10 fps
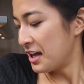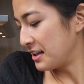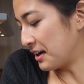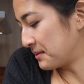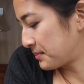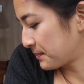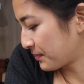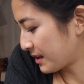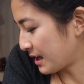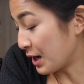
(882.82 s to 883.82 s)
Yeah,
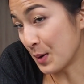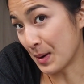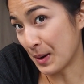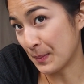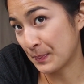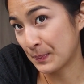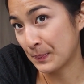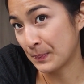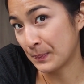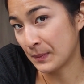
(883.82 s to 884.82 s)
anyway,
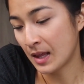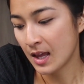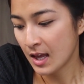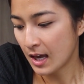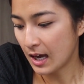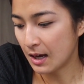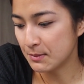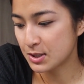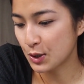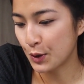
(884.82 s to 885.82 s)

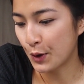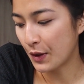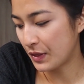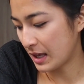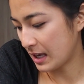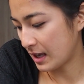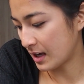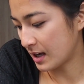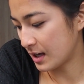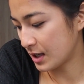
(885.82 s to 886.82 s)
so
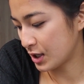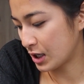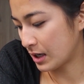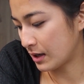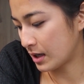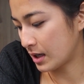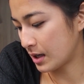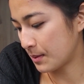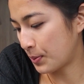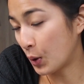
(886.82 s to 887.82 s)
the
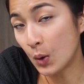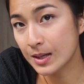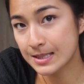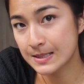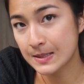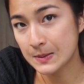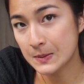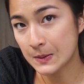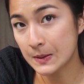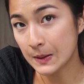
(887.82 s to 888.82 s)
pork is still
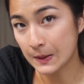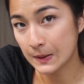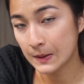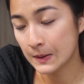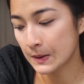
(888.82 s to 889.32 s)
cooking,